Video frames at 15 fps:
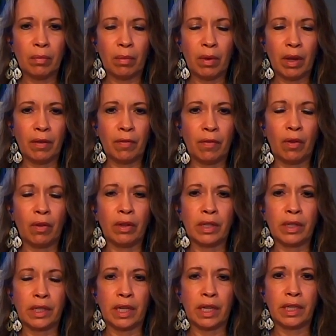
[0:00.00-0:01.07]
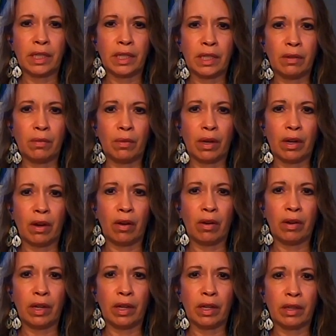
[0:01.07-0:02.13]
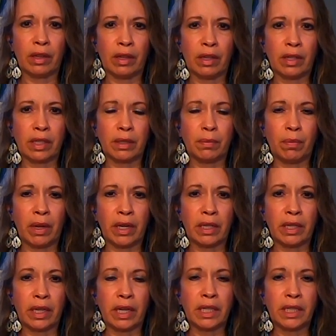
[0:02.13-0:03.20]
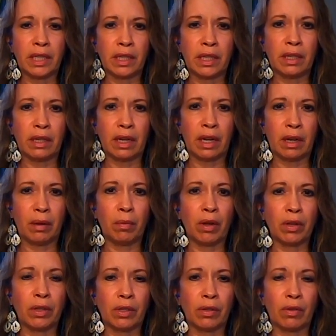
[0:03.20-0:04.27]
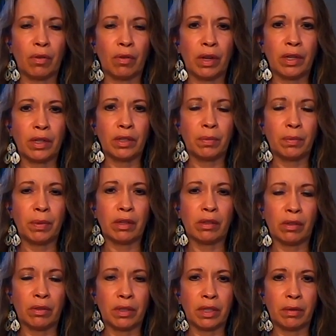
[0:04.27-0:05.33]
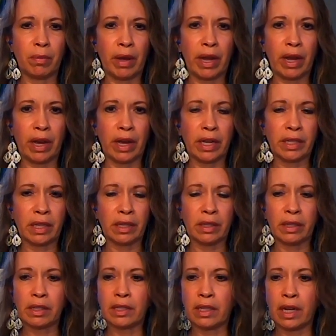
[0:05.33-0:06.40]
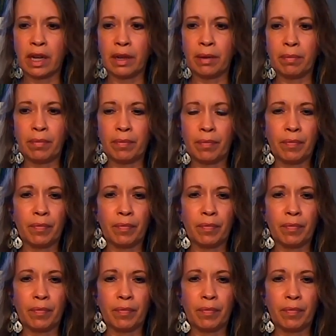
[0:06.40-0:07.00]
my full attention regarding this meditation, I am also going to be closing my eyes at this time.